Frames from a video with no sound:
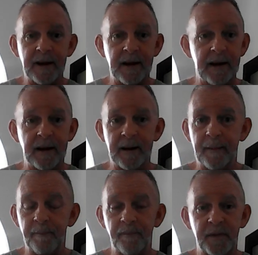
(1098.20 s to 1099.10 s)
uh,
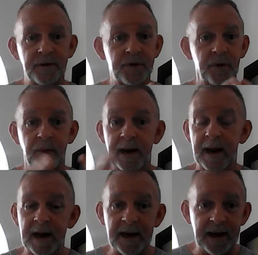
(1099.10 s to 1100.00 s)
to
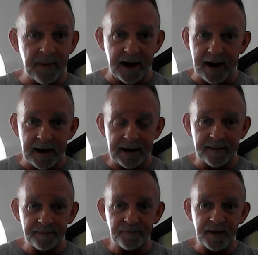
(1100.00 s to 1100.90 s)
anybody.
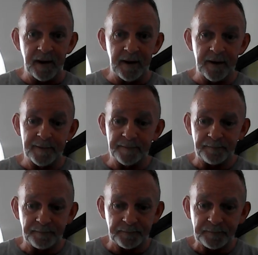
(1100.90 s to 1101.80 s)
Uh,
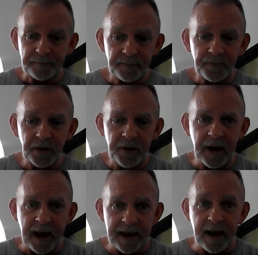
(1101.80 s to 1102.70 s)
you
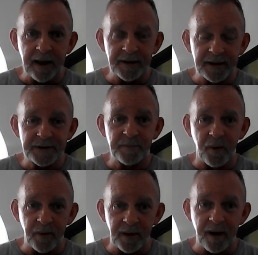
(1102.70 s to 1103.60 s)
hang out in this
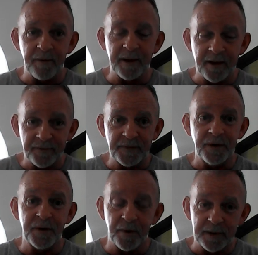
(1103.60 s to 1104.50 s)
sport long enough, and
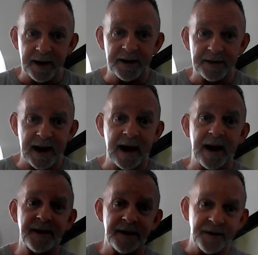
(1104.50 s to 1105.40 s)
you're going to get
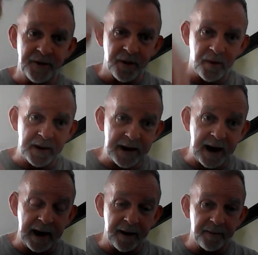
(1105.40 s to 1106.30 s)
tagged and you're going
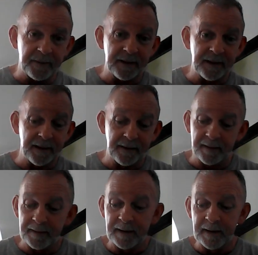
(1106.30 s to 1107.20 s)
down. Uh,
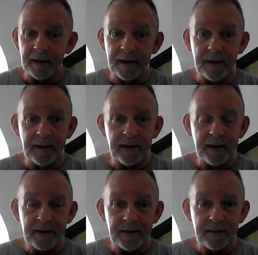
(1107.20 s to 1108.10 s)

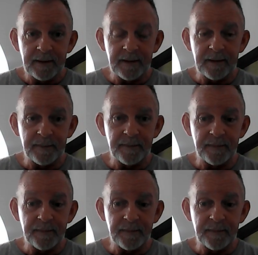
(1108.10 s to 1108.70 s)
uh,